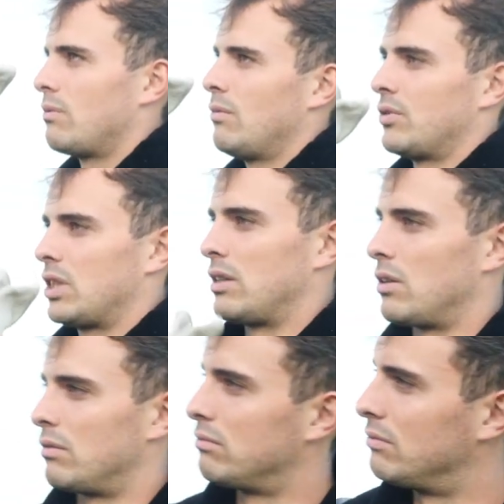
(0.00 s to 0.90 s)
obviously you've
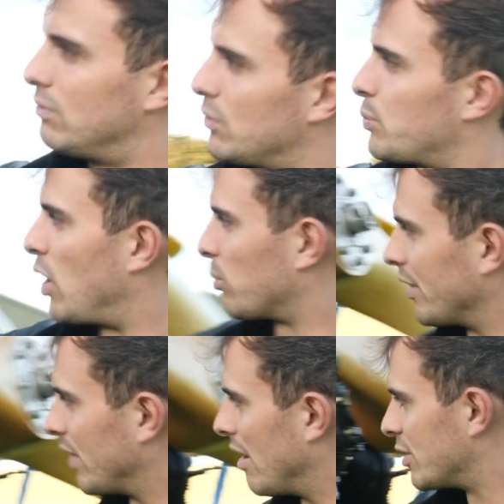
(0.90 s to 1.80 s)
got spark plug
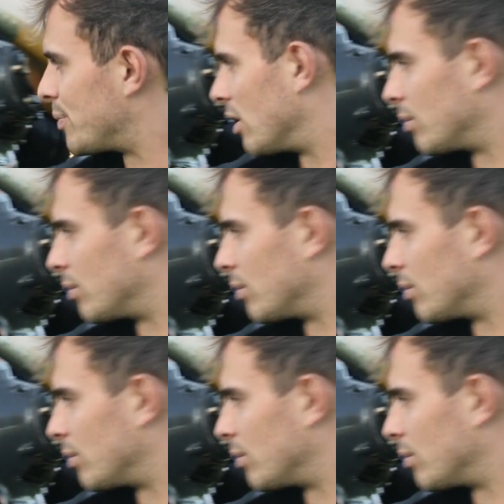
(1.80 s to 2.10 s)
there and a spark